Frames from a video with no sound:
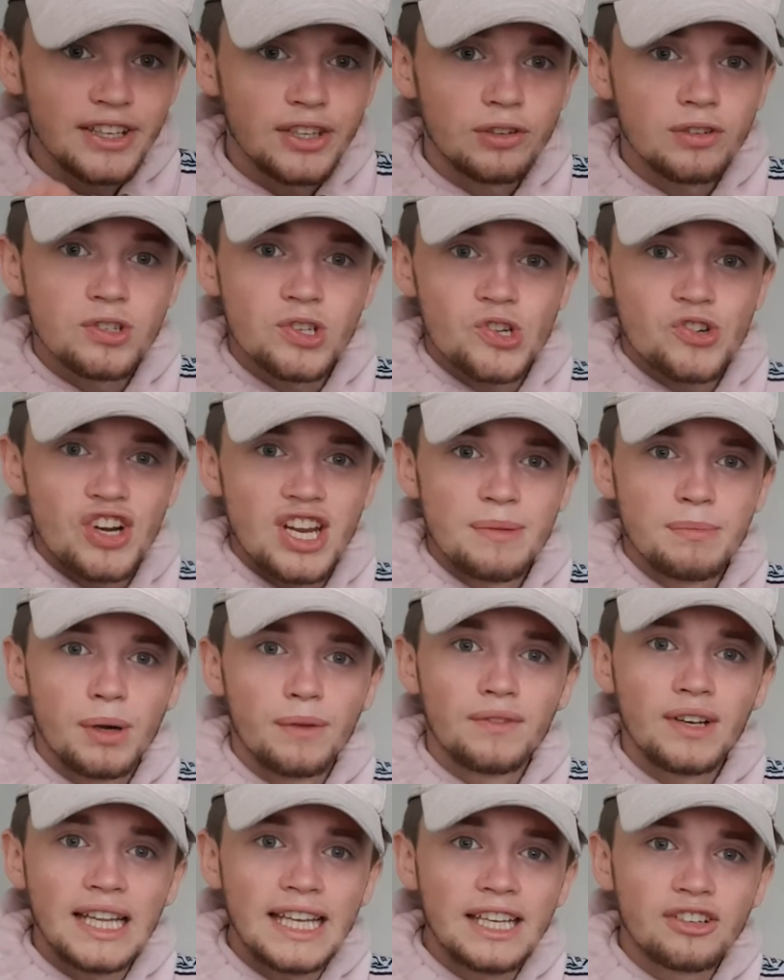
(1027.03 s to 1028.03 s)
not scream
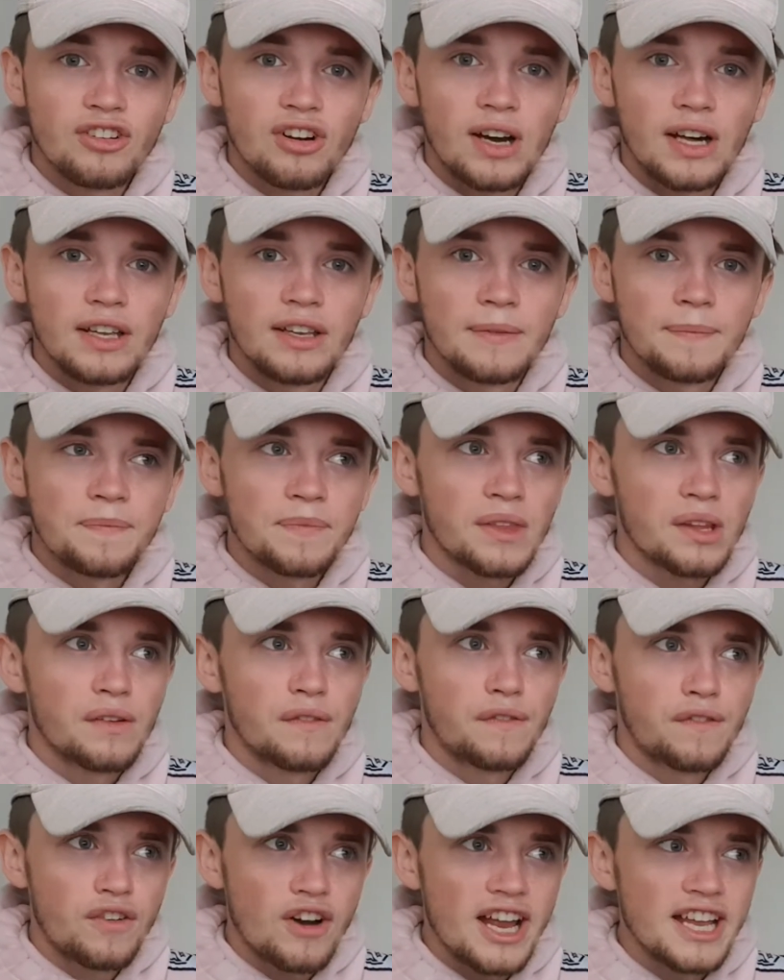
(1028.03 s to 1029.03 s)
of Lee Grant,
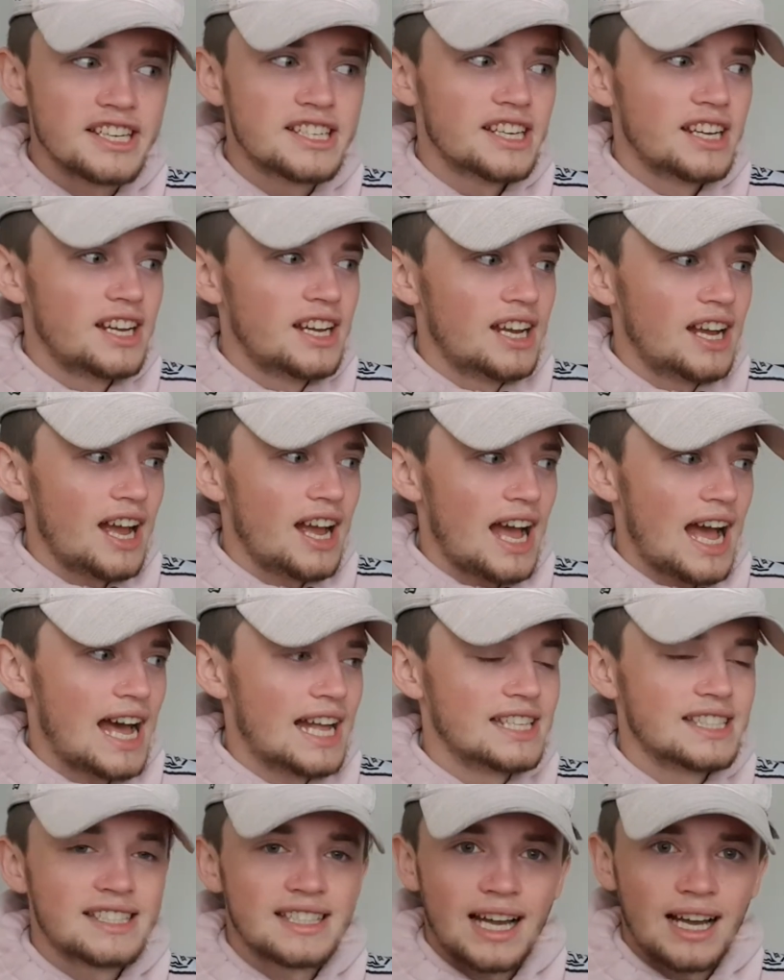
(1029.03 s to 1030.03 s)
Fred
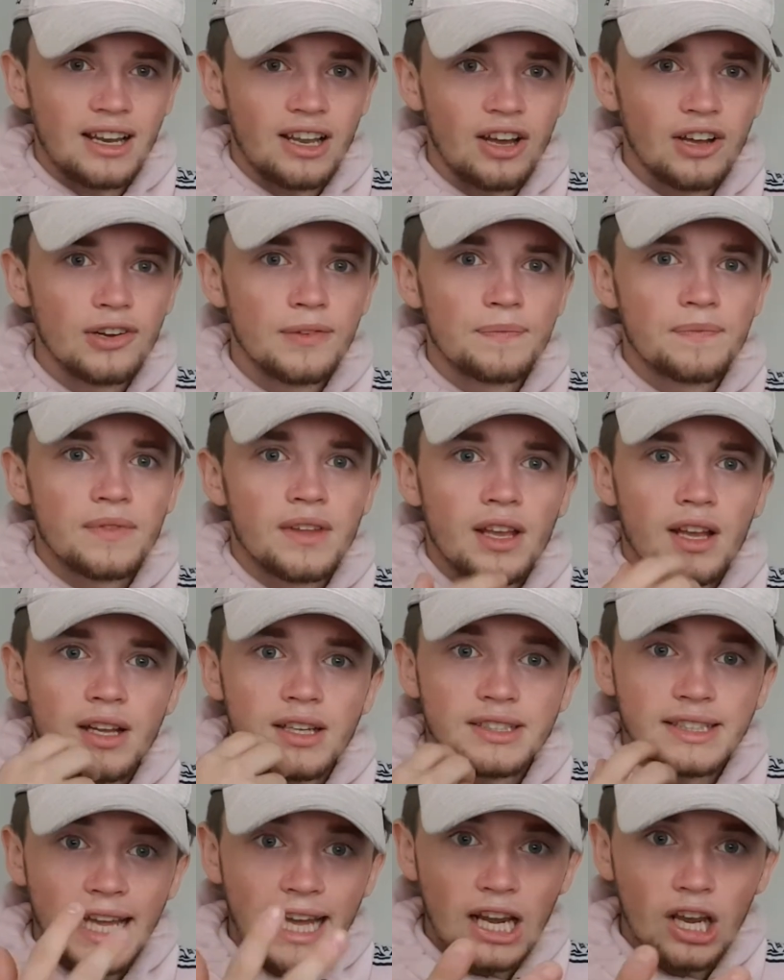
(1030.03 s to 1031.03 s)
and Dalot?
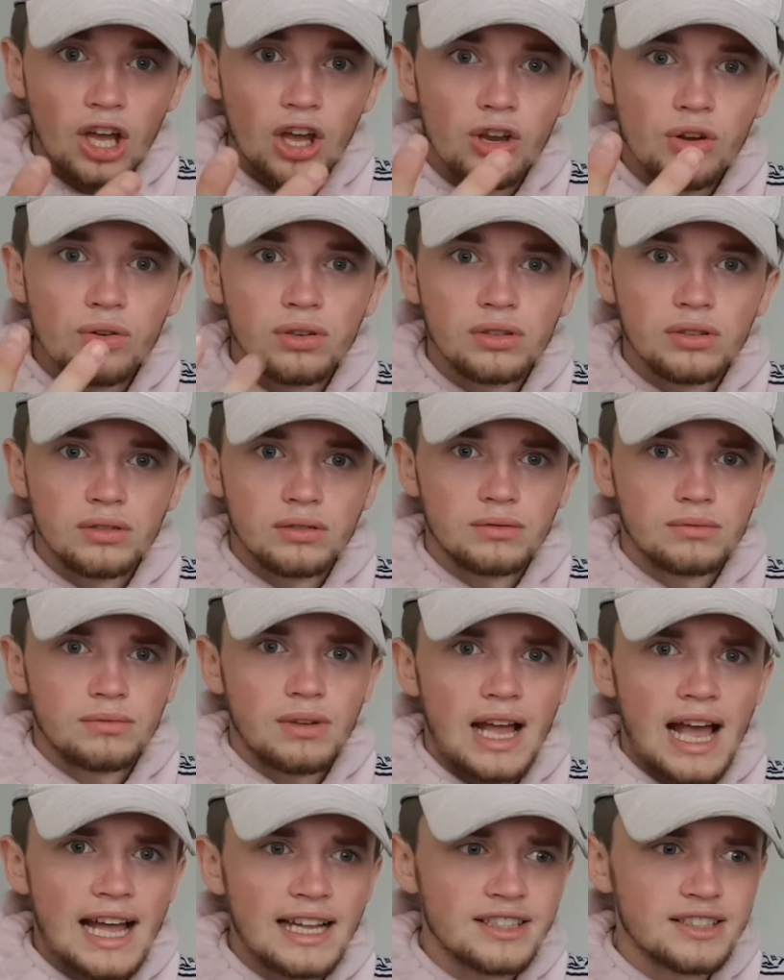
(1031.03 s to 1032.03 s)
Dalot
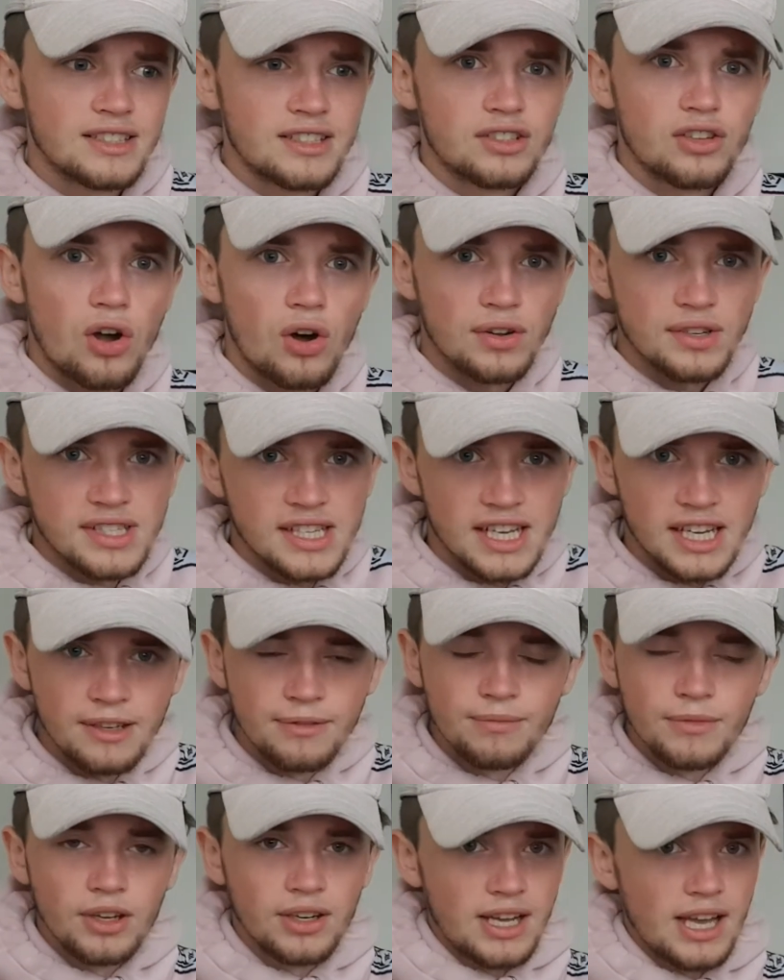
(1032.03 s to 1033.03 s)
and
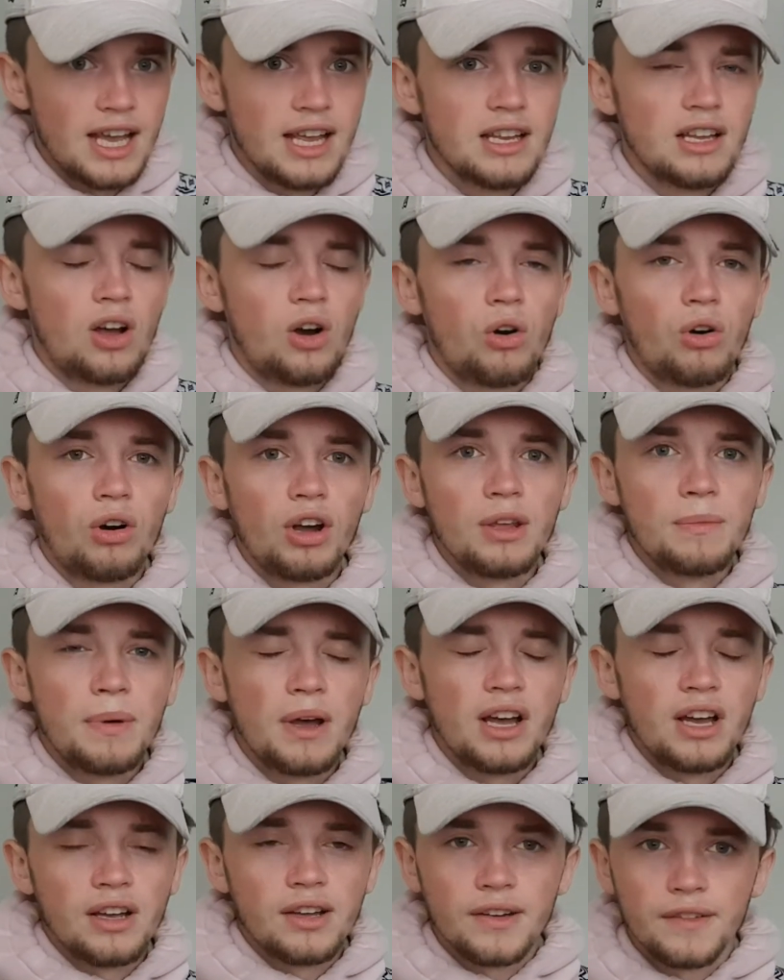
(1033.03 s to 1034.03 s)
Doherty, okay.
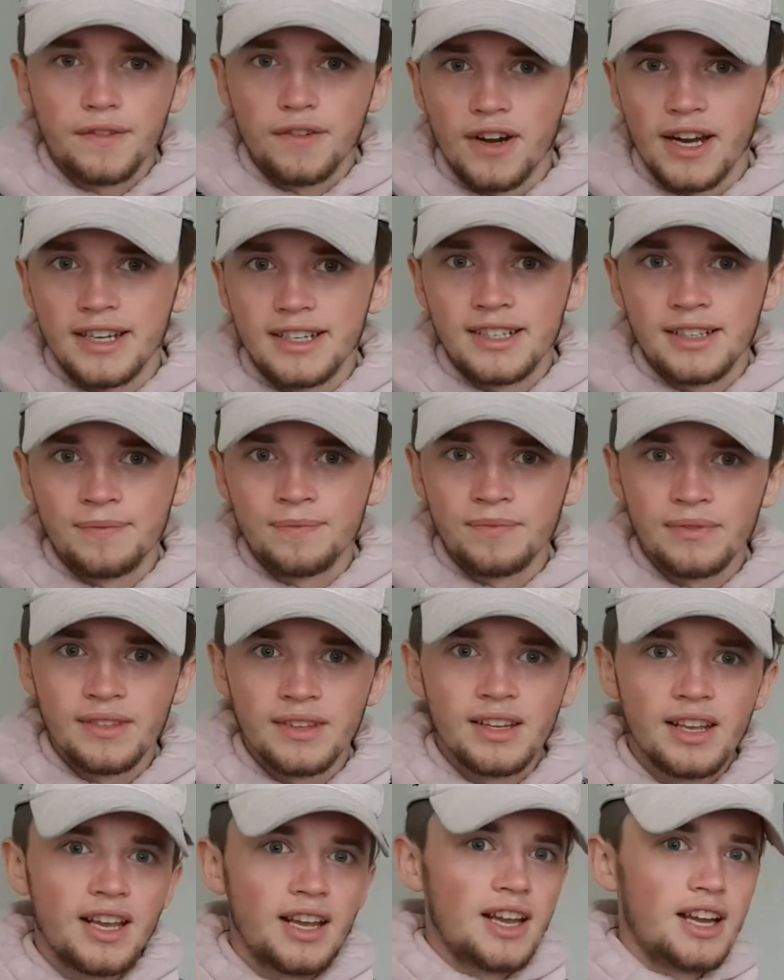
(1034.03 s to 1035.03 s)
Højbjerg, Fred.
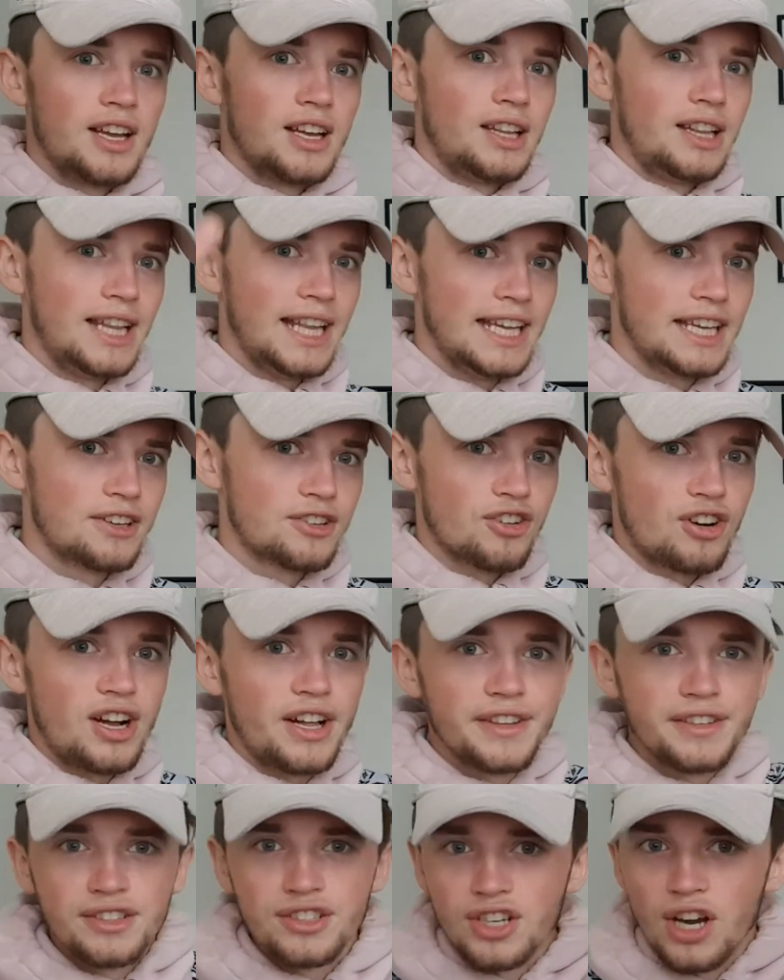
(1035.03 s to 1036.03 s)
Lee
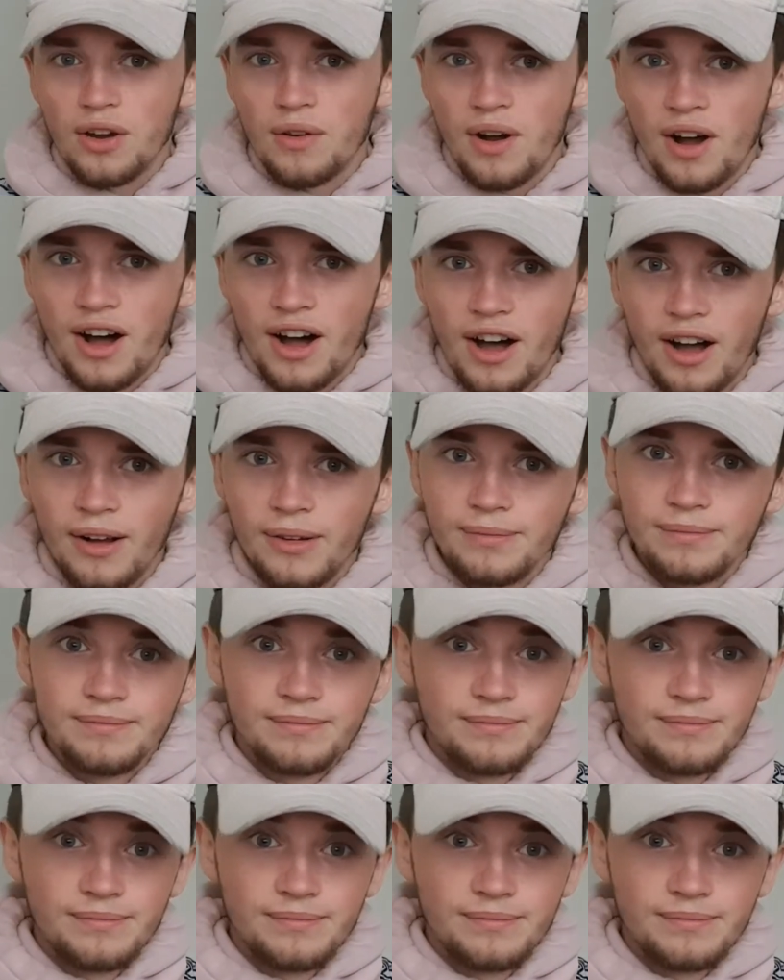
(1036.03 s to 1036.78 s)
Grant, Joe Hart.